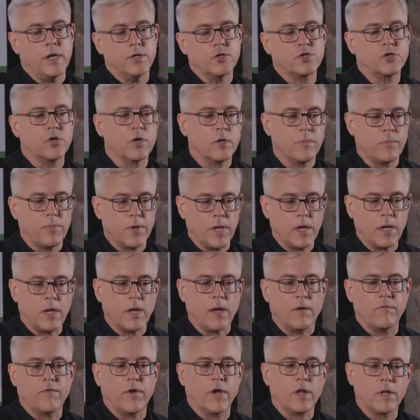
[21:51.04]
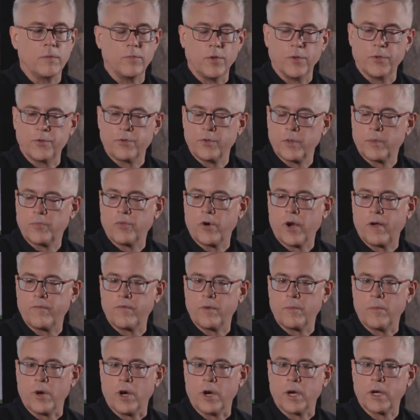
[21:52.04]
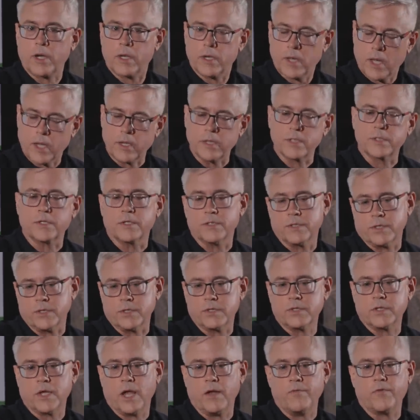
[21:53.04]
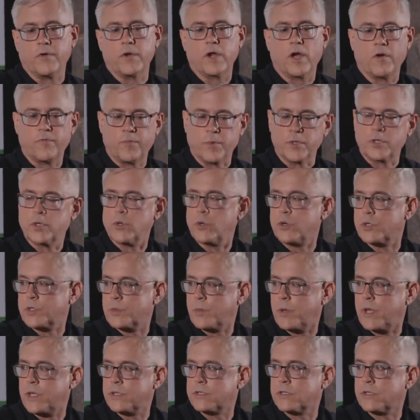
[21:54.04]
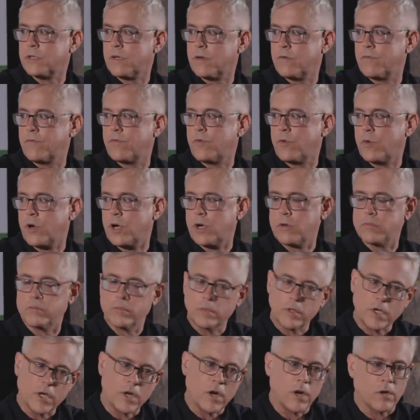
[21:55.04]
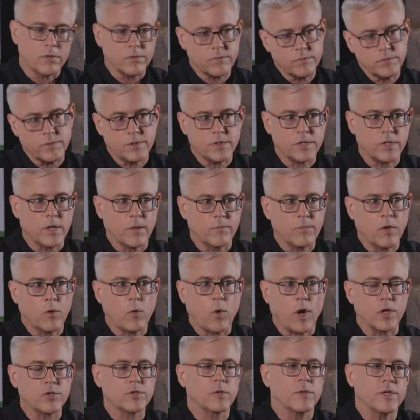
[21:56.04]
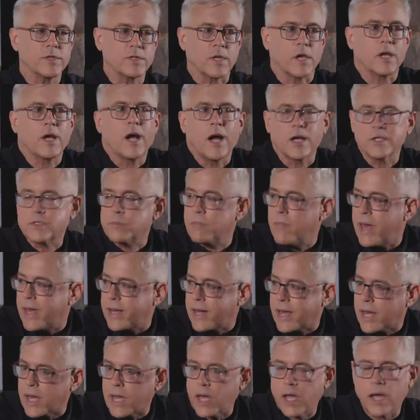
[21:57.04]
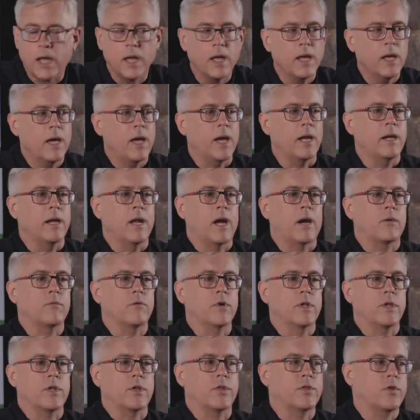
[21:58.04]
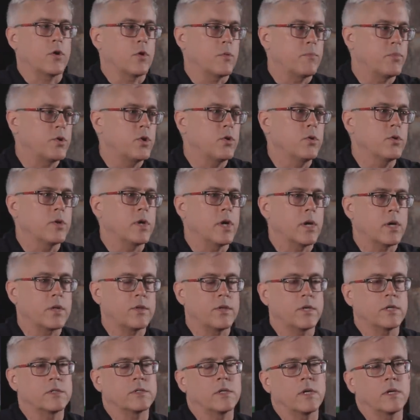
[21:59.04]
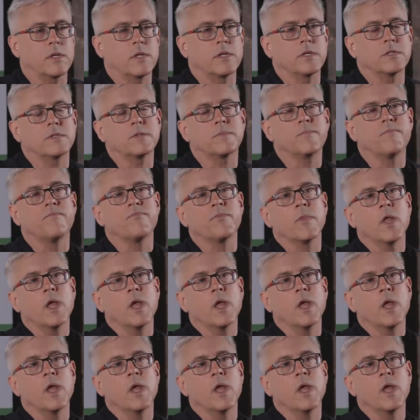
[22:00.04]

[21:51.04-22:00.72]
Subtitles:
should it be available through the private market? That is it safe enough but too expensive for, you know, some question, is it cosmetic and not really therapeutic, things like this?